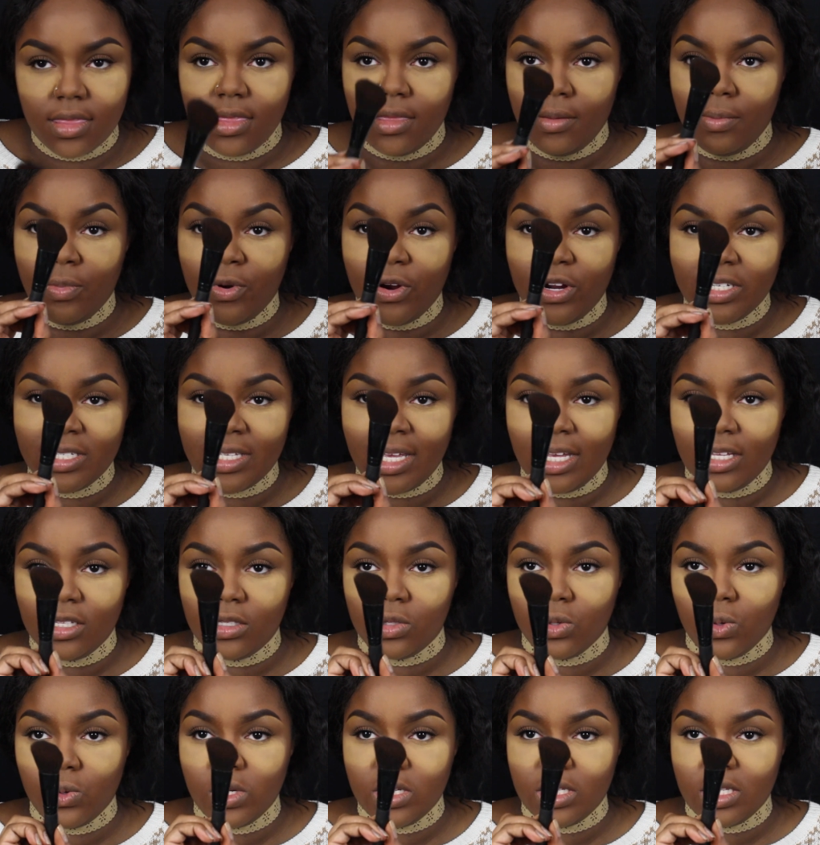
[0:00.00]
the brush
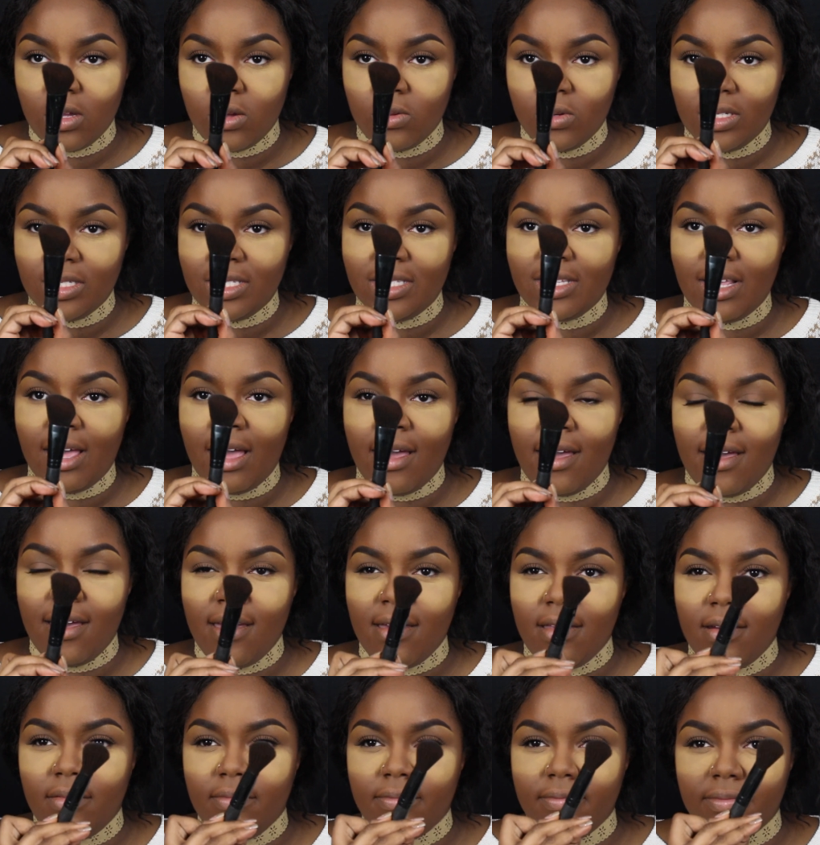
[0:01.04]
like towards on the
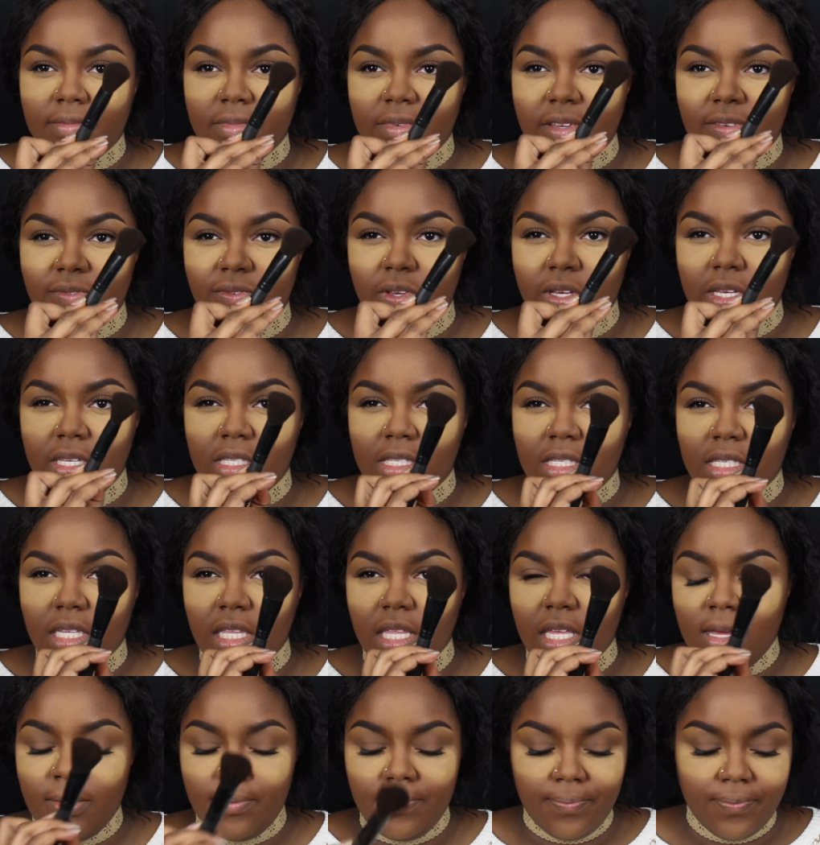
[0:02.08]
side, if you can see
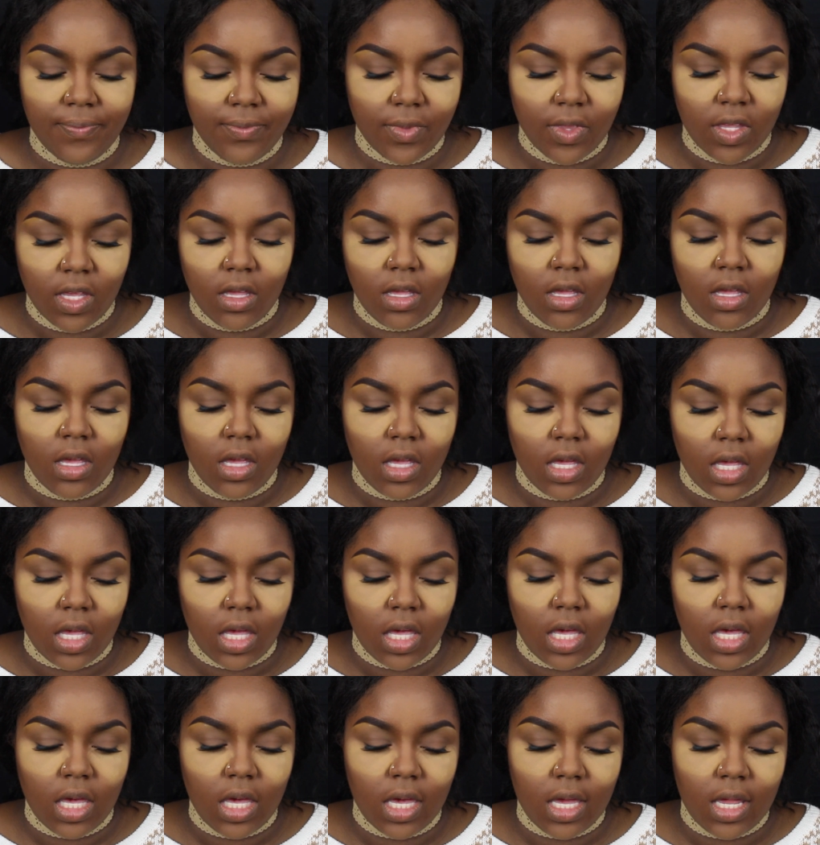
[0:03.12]
that.
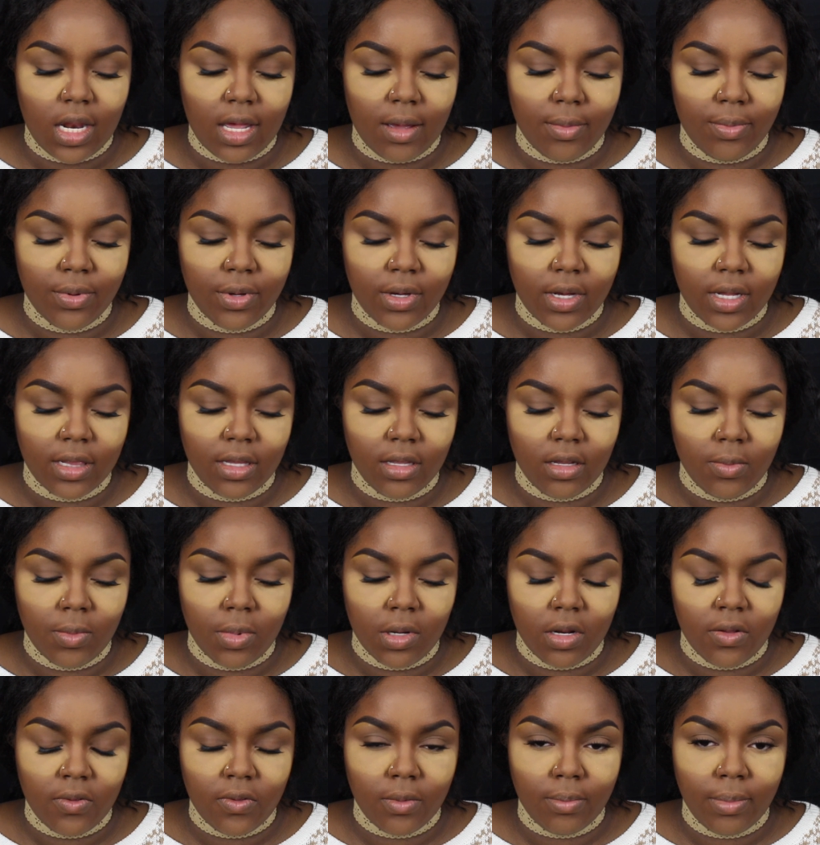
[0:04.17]
And I put a little
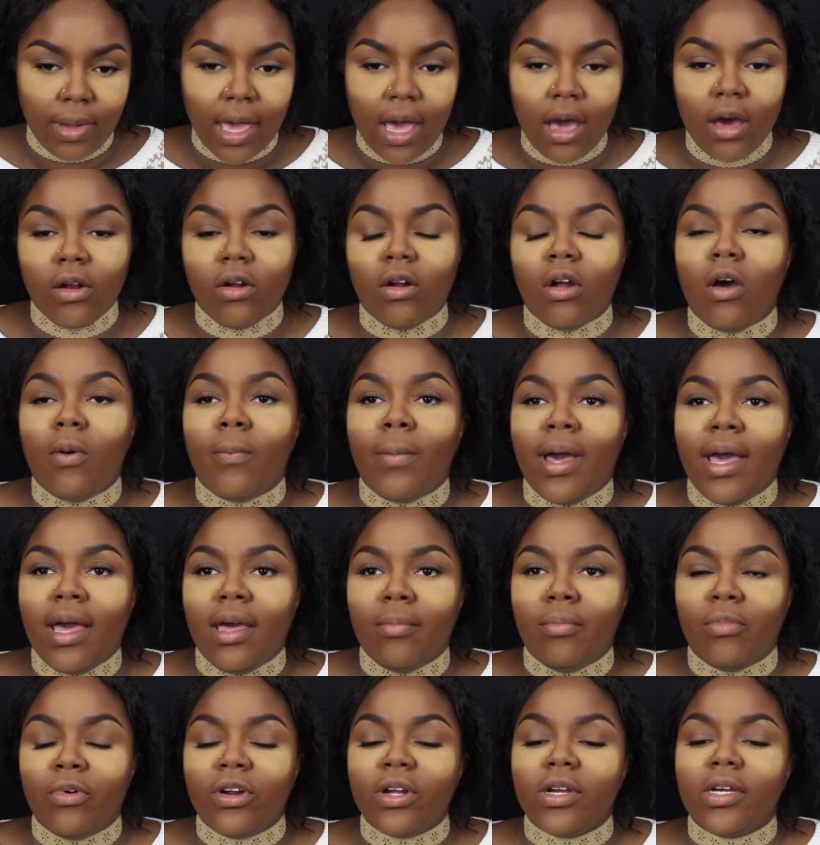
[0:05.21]
bit of the powder on
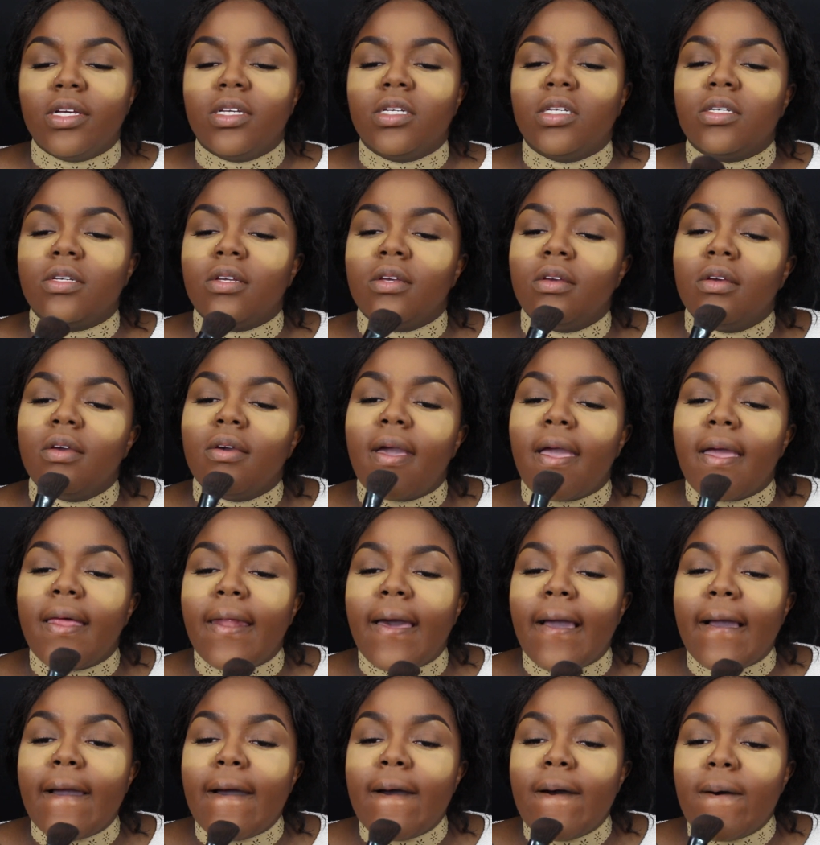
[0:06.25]
my brush,
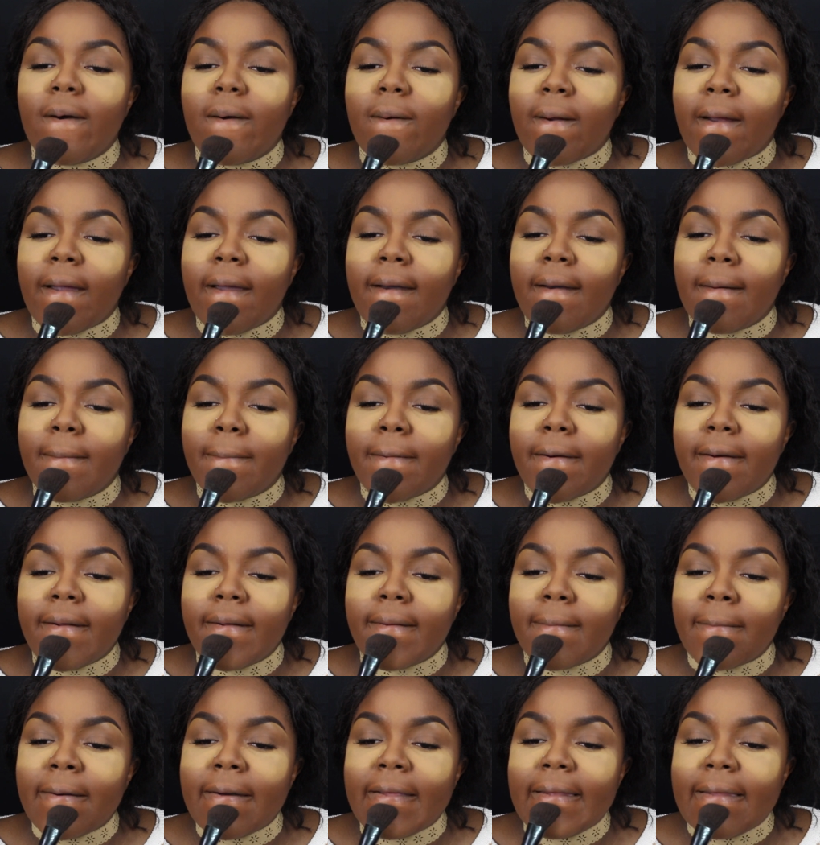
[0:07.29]
and I go right up
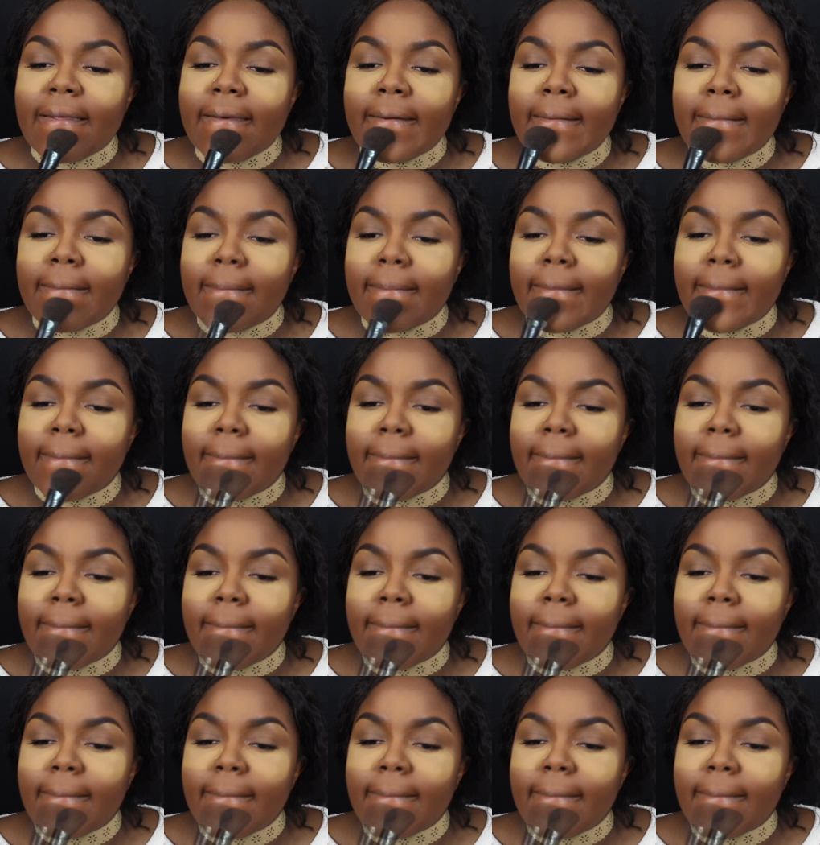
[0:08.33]
under my lip.